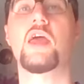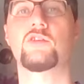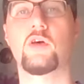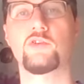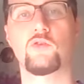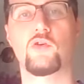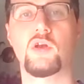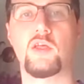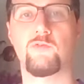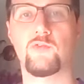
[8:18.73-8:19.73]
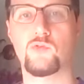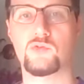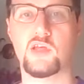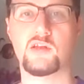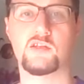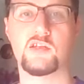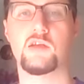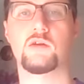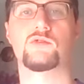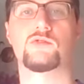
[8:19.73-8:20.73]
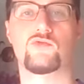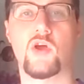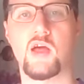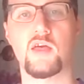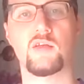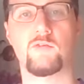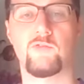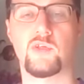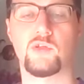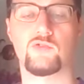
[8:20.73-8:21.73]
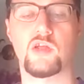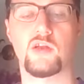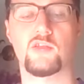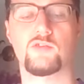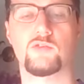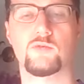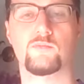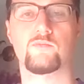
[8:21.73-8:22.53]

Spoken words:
It's also good if you tend to get dry, feel dryness.